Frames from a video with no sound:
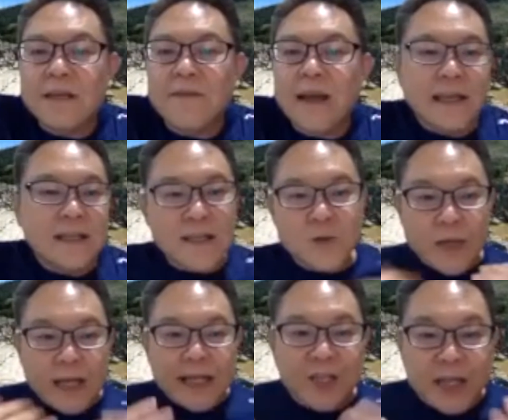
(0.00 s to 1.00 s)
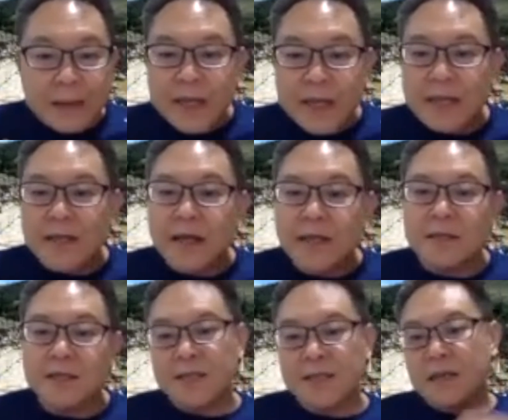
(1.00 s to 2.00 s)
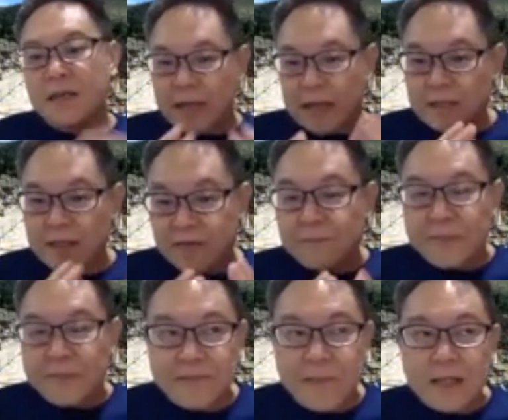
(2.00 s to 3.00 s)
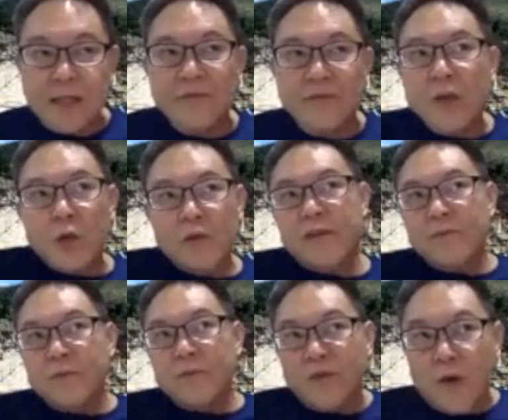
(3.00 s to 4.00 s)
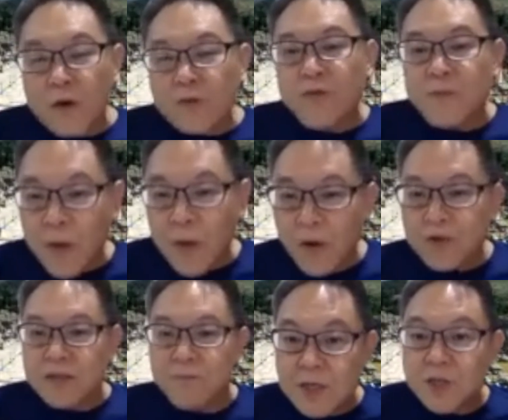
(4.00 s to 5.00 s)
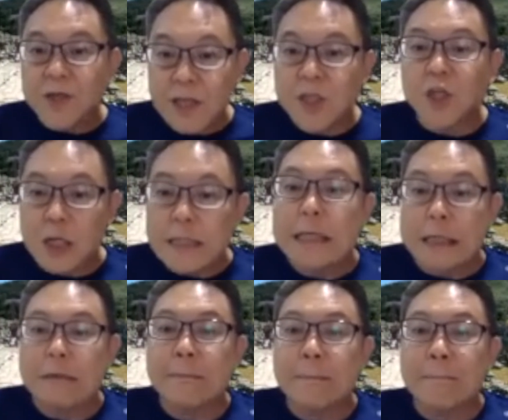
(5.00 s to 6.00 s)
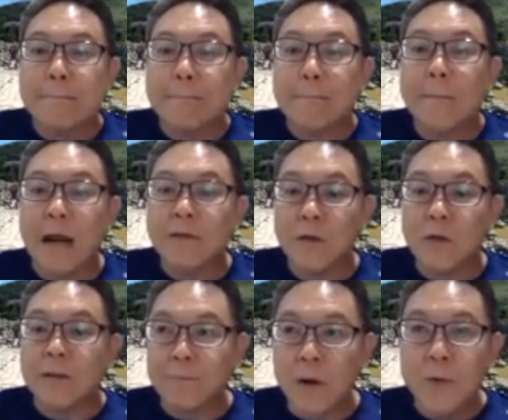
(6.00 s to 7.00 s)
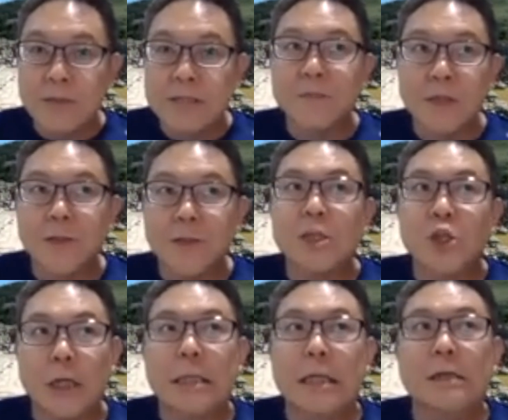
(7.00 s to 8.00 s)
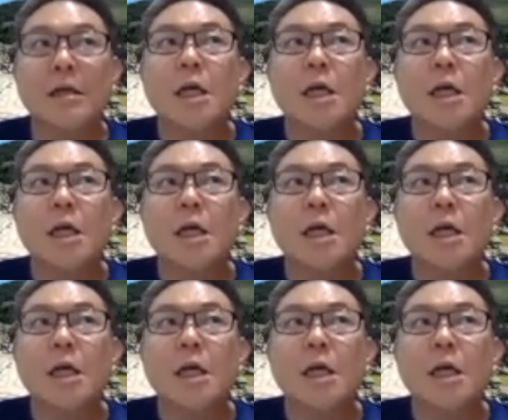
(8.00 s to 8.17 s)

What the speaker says: I can just quickly jump in and just give another different perspective, if you move on Paul's missionary journey, right? We look at Paul's missionary journey.